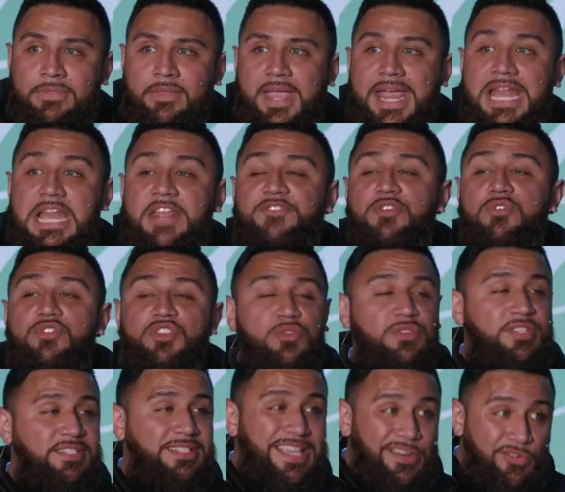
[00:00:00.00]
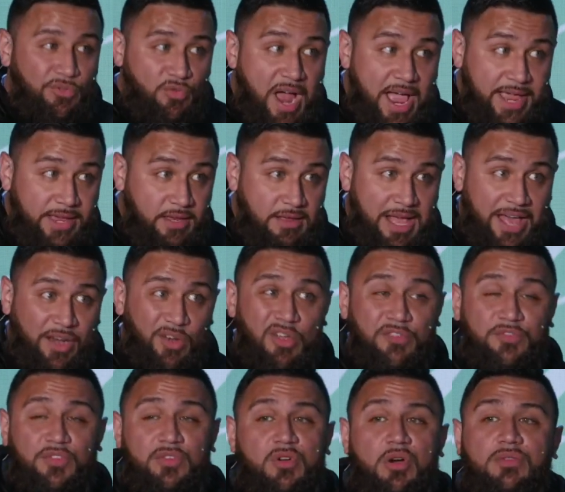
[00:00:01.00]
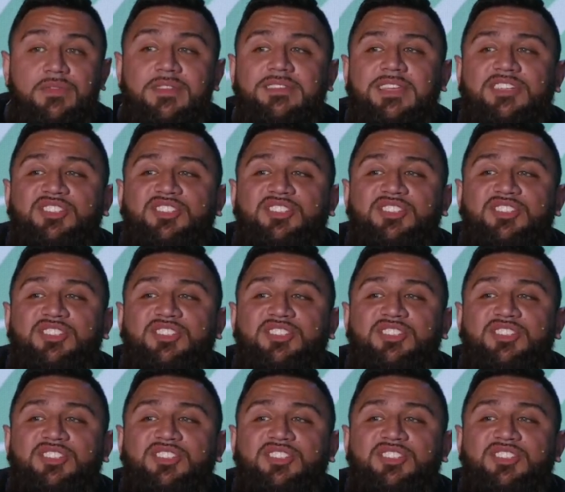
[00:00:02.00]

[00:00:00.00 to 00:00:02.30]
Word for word: And if you do sin right, I don't know if you know this, I